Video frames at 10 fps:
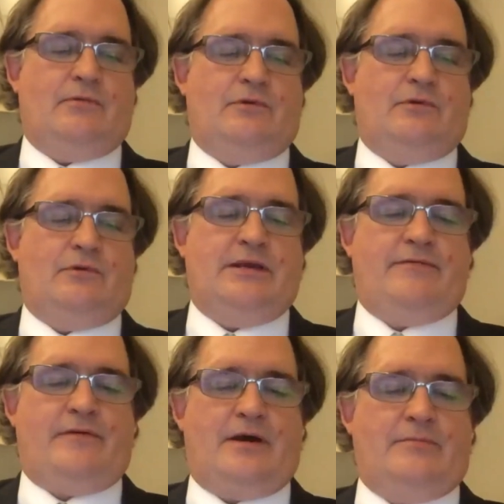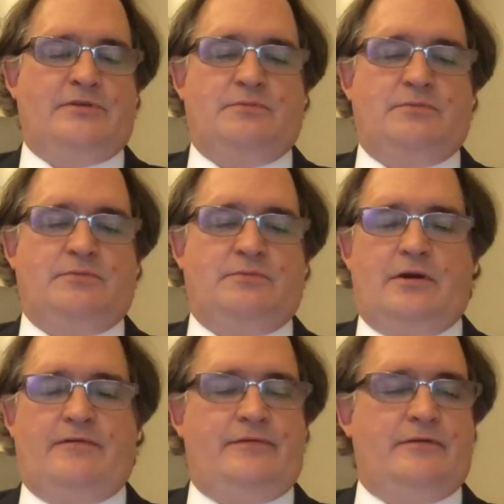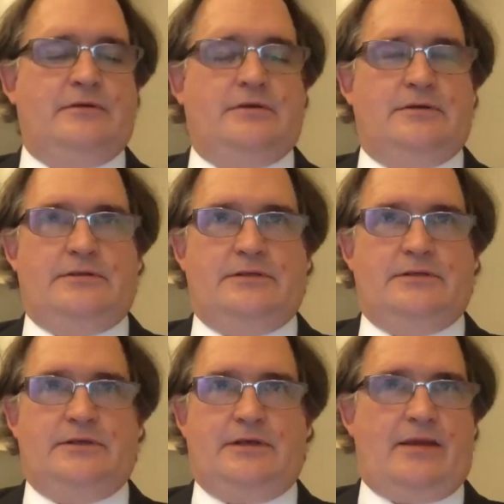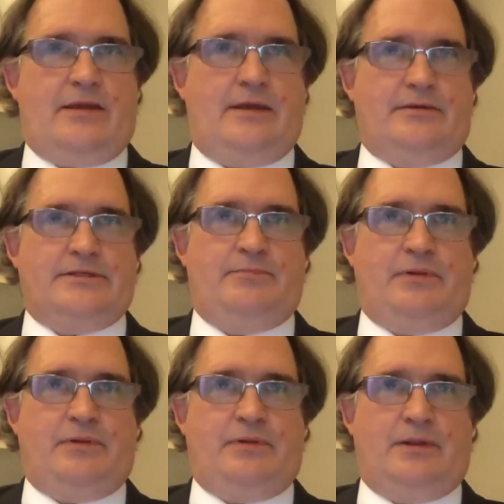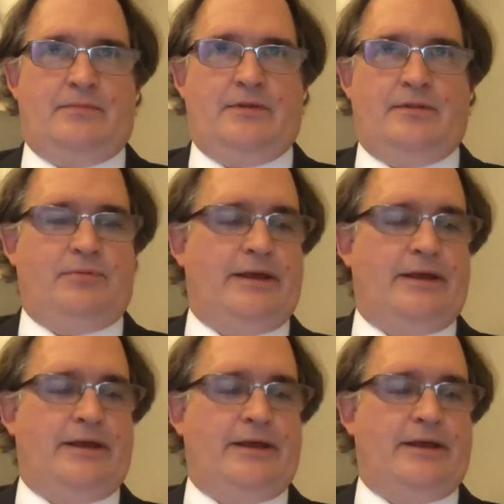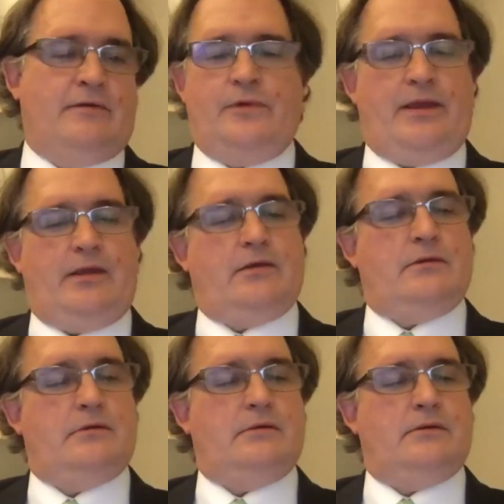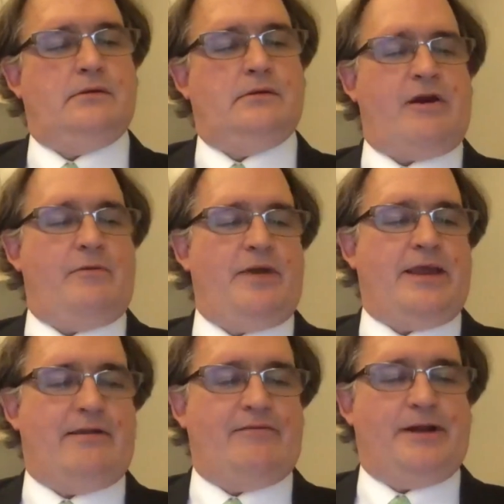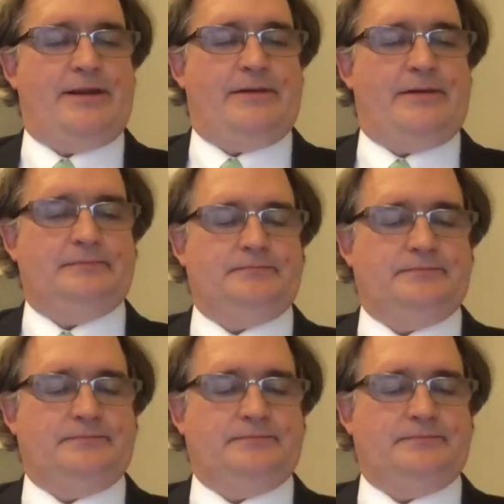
and we'll see if I'm smart enough to get Kelsey Plum the player of the week. Have a great weekend, everybody.